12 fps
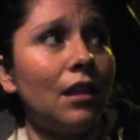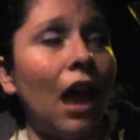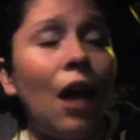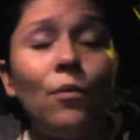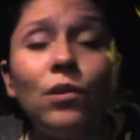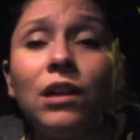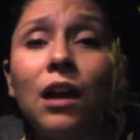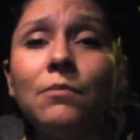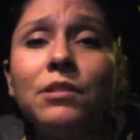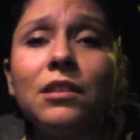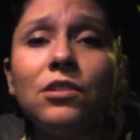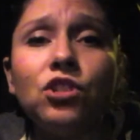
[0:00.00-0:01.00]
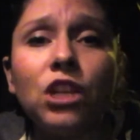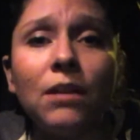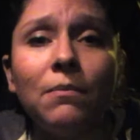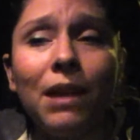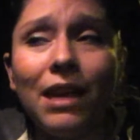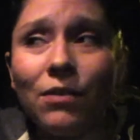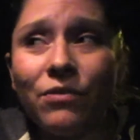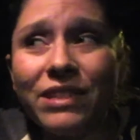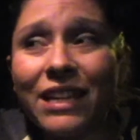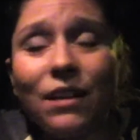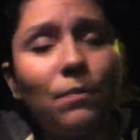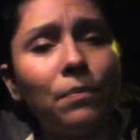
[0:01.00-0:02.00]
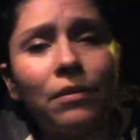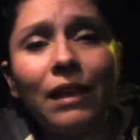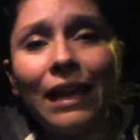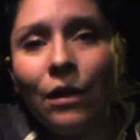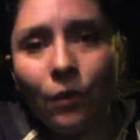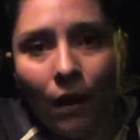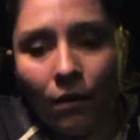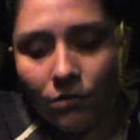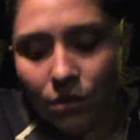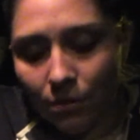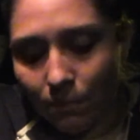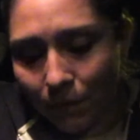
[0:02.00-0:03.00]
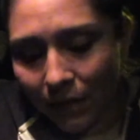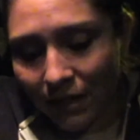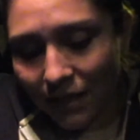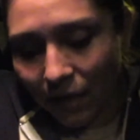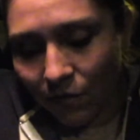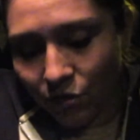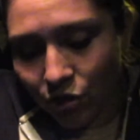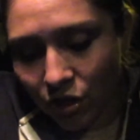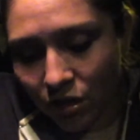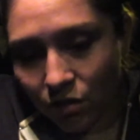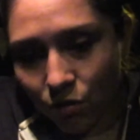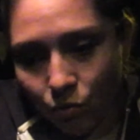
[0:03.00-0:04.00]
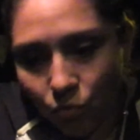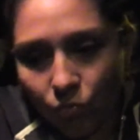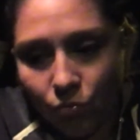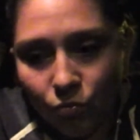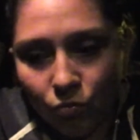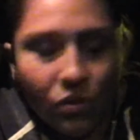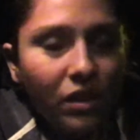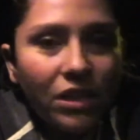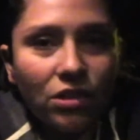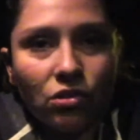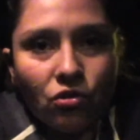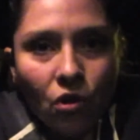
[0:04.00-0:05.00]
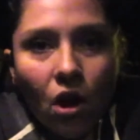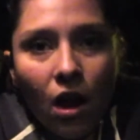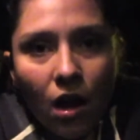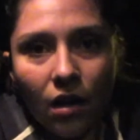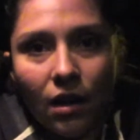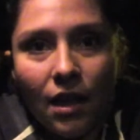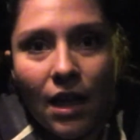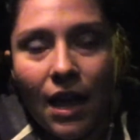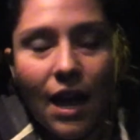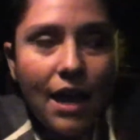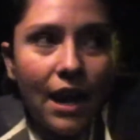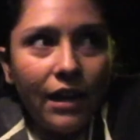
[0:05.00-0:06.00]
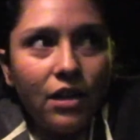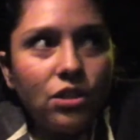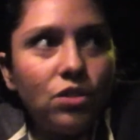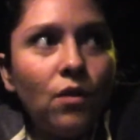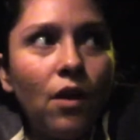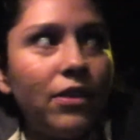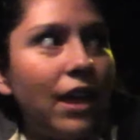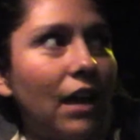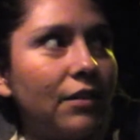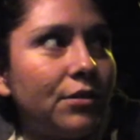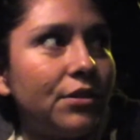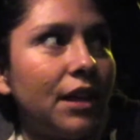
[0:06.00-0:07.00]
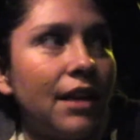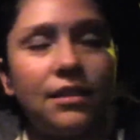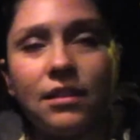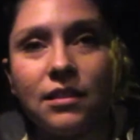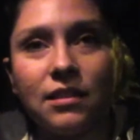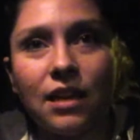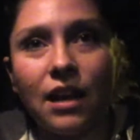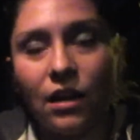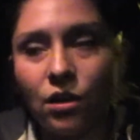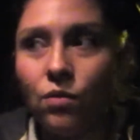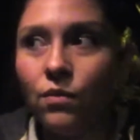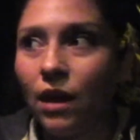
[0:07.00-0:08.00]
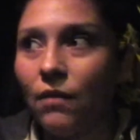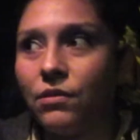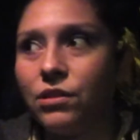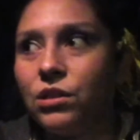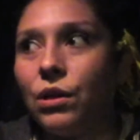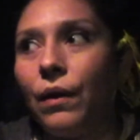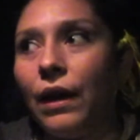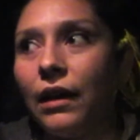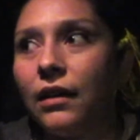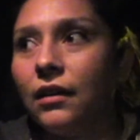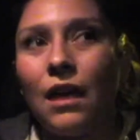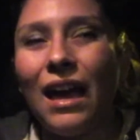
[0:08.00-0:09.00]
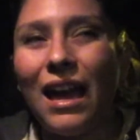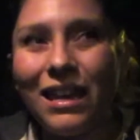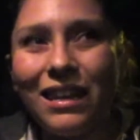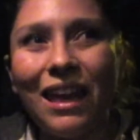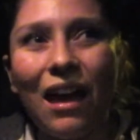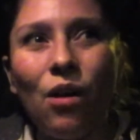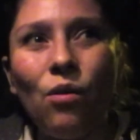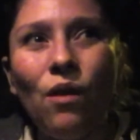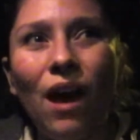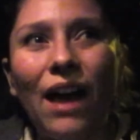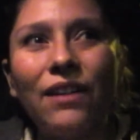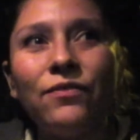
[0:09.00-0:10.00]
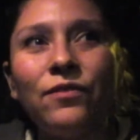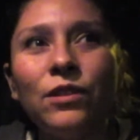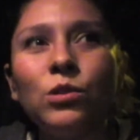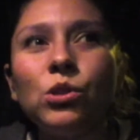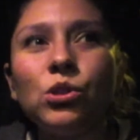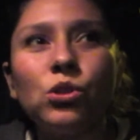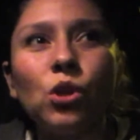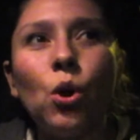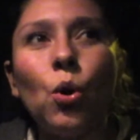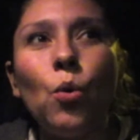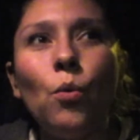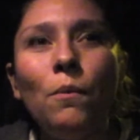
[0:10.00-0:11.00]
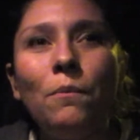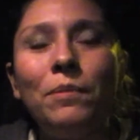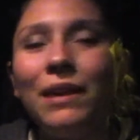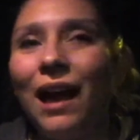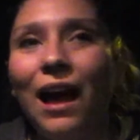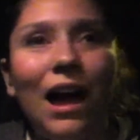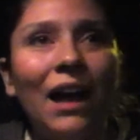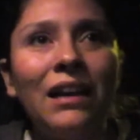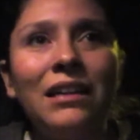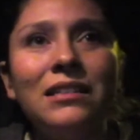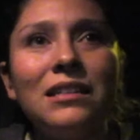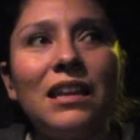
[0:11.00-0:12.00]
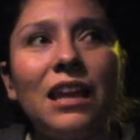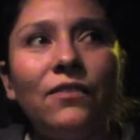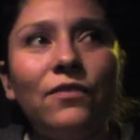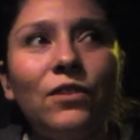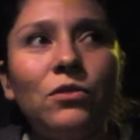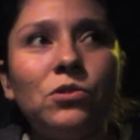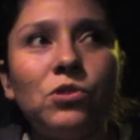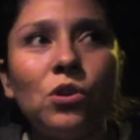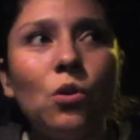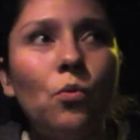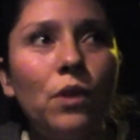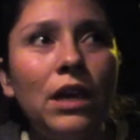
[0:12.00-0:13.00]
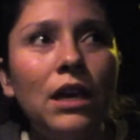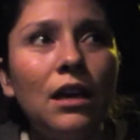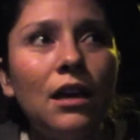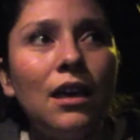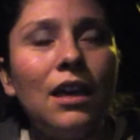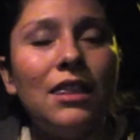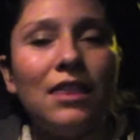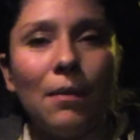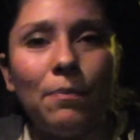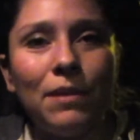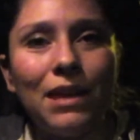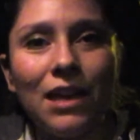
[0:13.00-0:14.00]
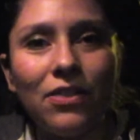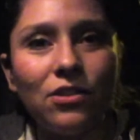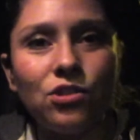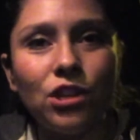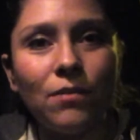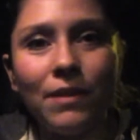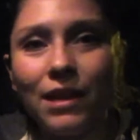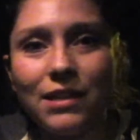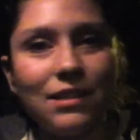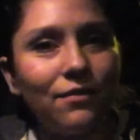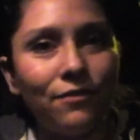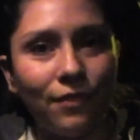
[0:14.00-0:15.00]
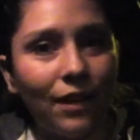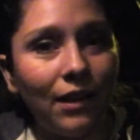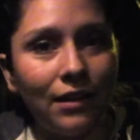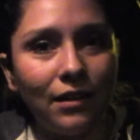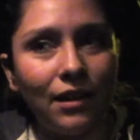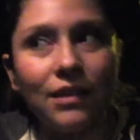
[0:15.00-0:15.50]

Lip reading: I would come to the gym and it was like a playground because I was just really strong and I could do all the exercises and I knew what I was doing. And now I feel so behind and I feel so weak that being at the gym isn't fun.